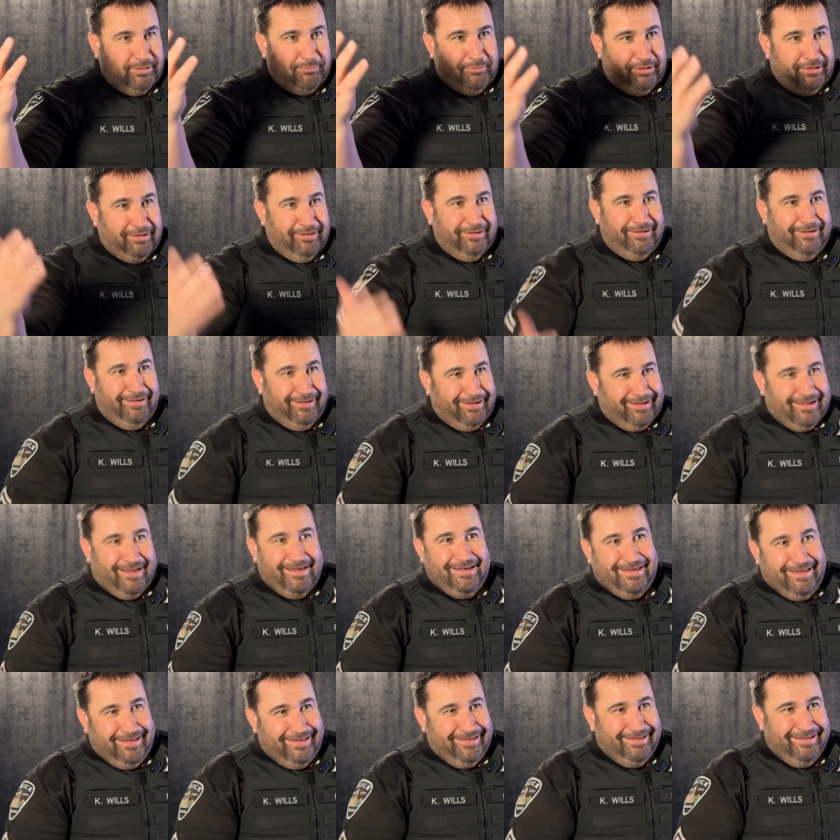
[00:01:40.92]
I mean, yeah. it, it kind
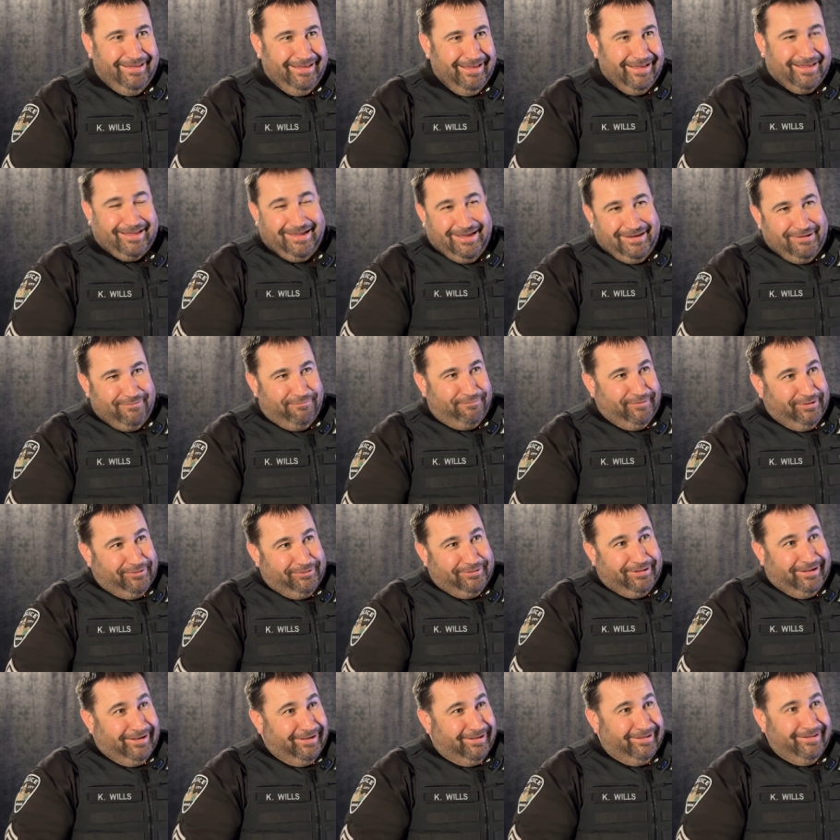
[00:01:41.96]
of yeah. it kind of felt
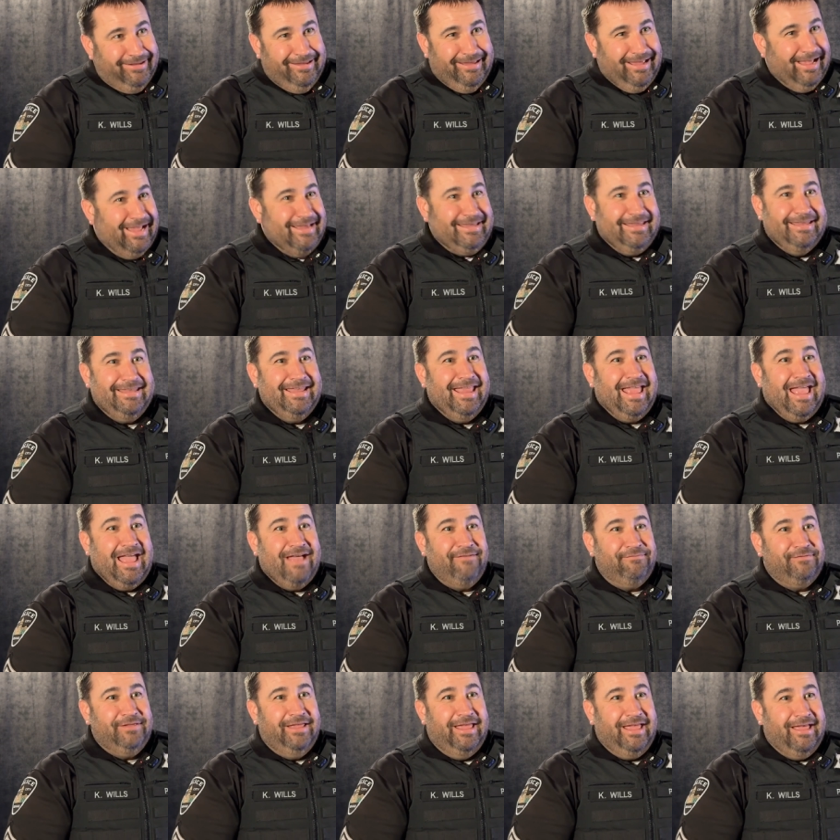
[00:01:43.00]
like I didn't
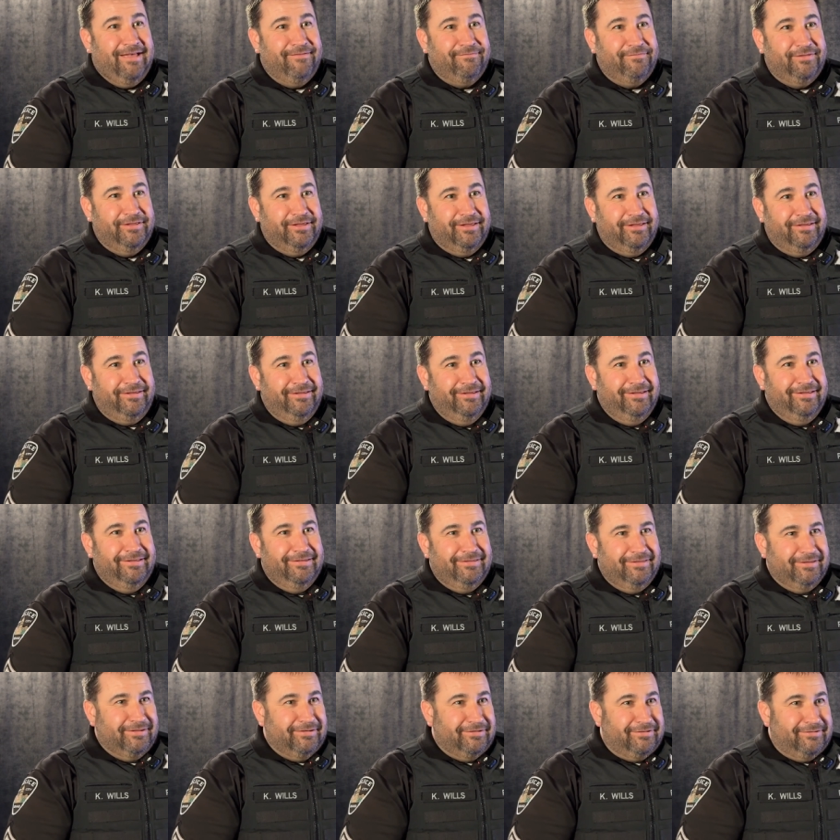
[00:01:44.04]
have to have the
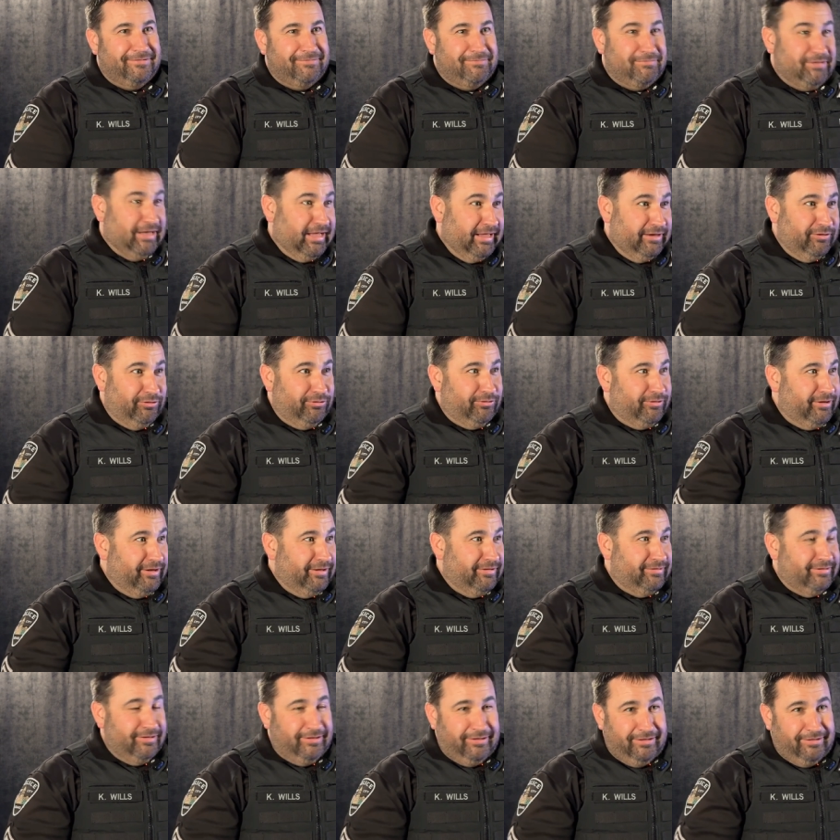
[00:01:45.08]
the title or
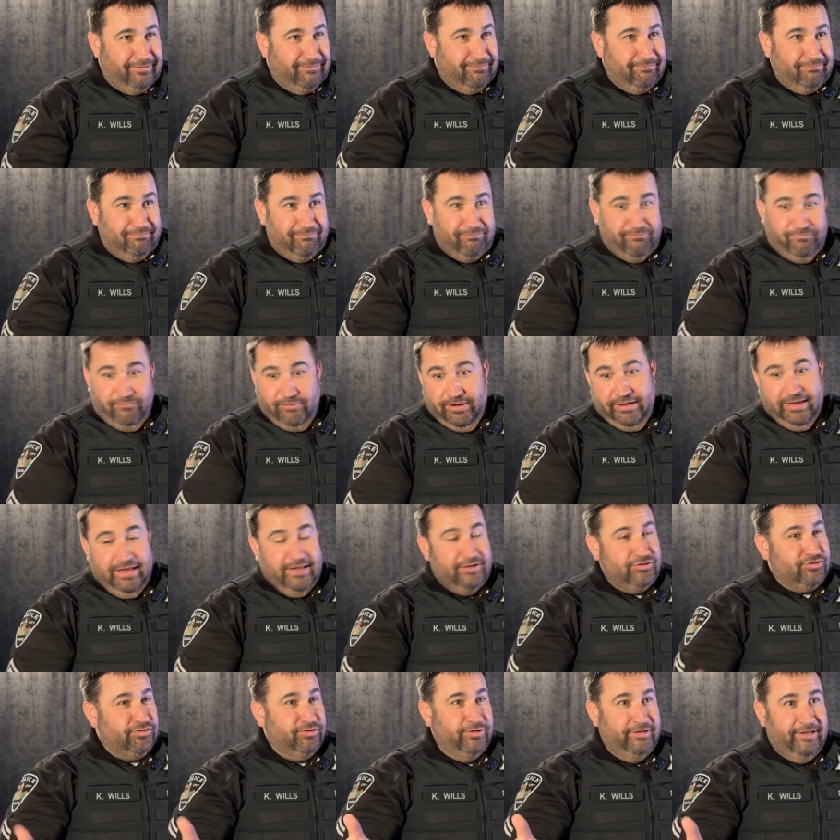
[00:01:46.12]
anything.
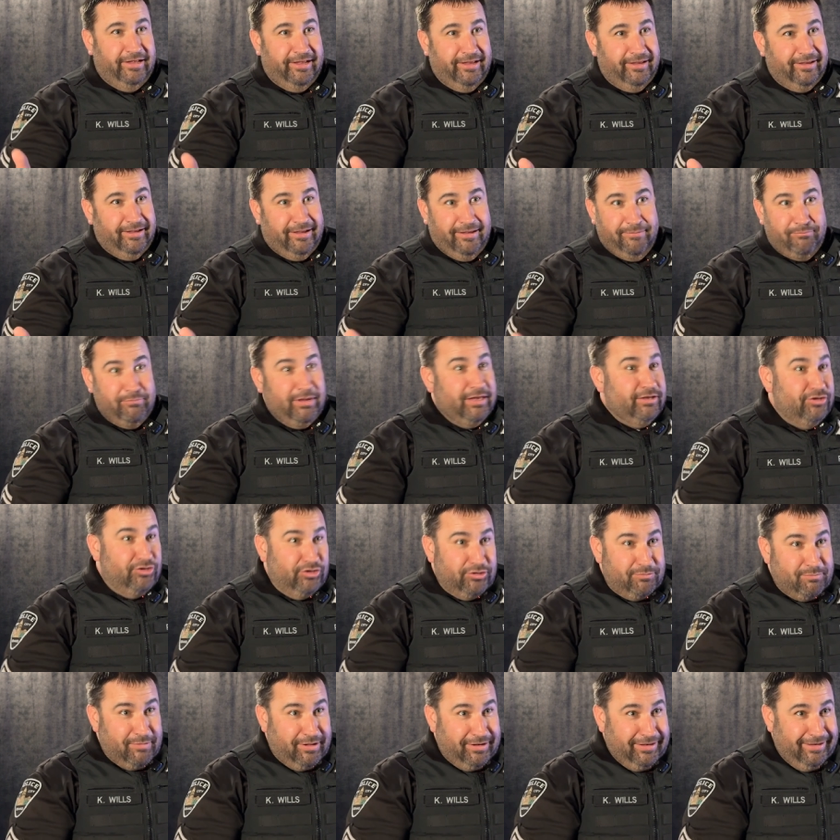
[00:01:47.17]
Financially, I, I made
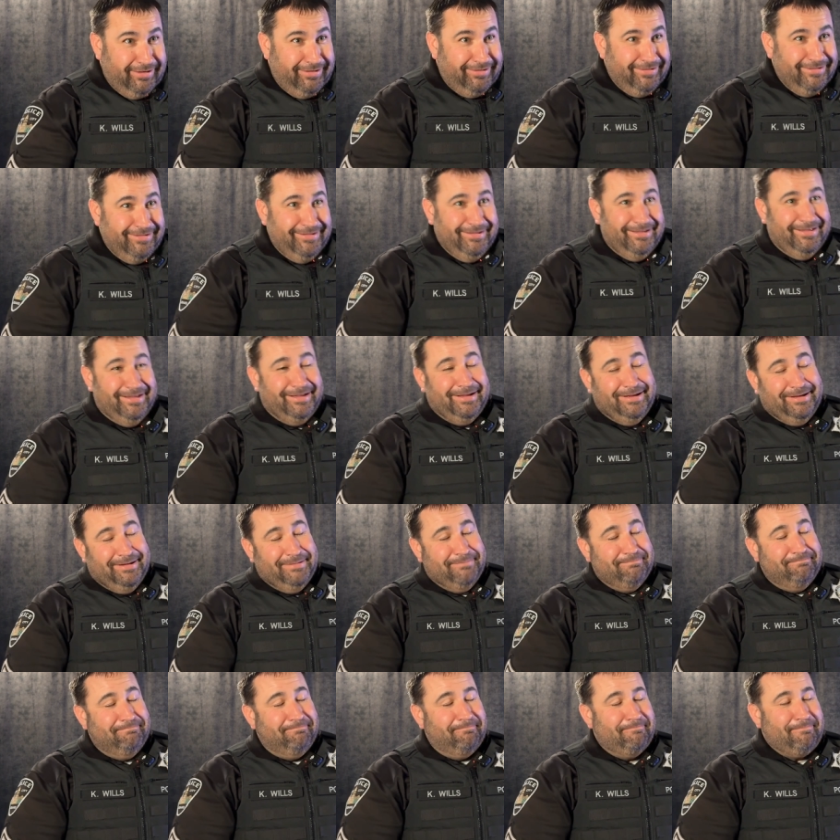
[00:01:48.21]
good money,
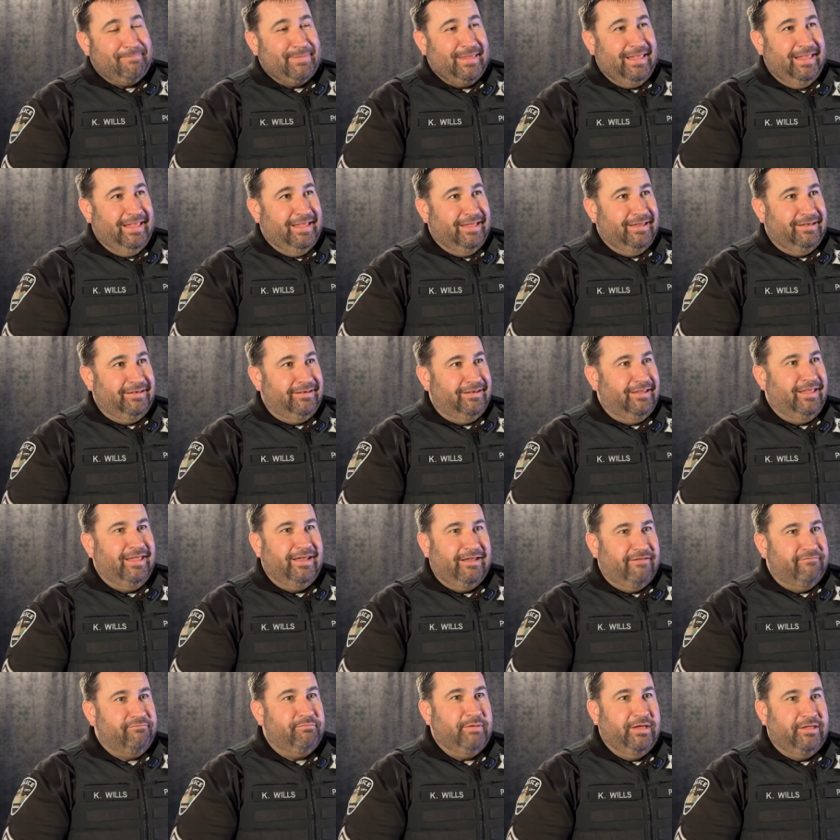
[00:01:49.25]
um, and and
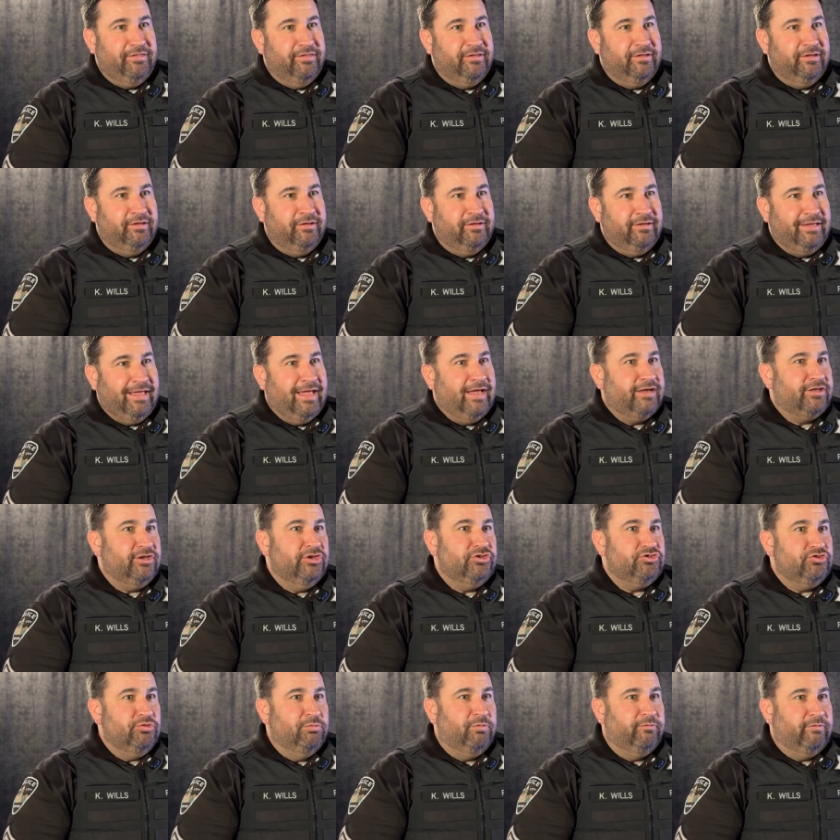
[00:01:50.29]
I've been the acting
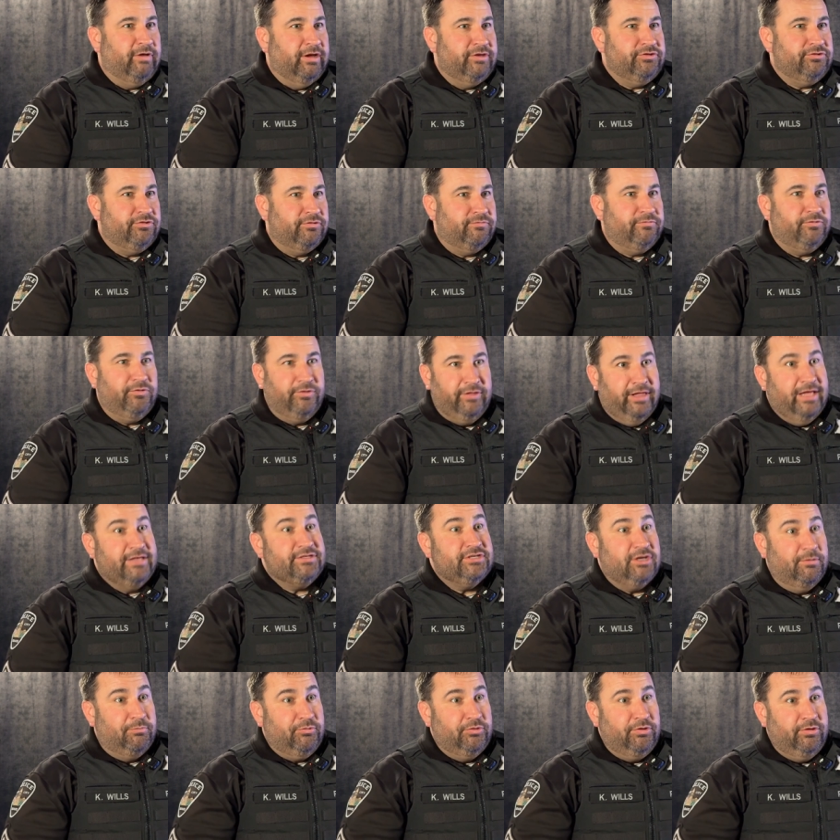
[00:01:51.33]
supervisor for the last
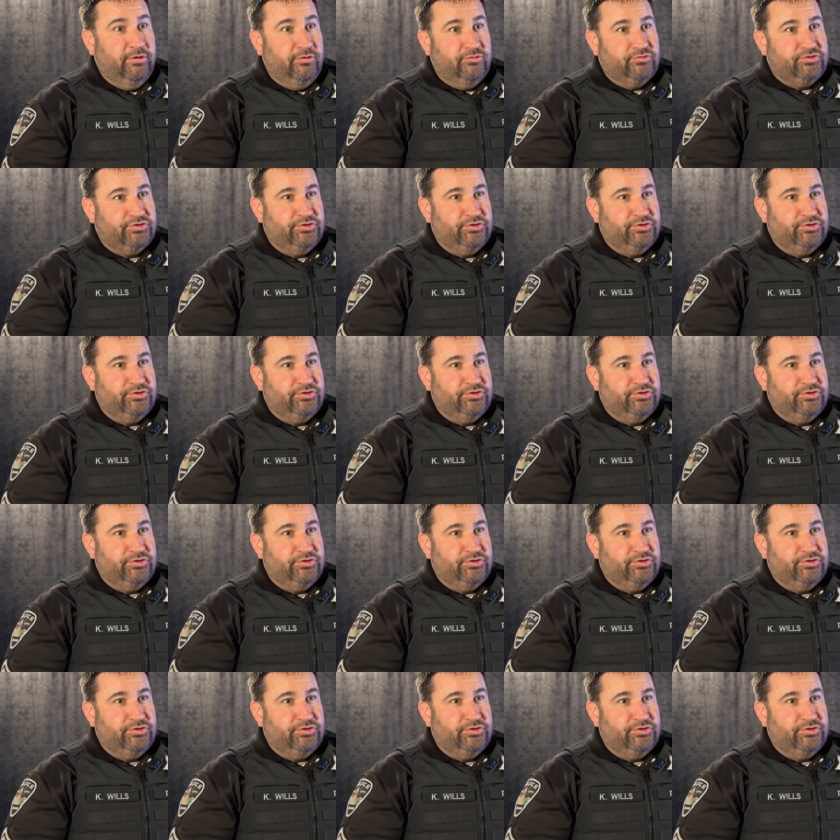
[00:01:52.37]
couple of years.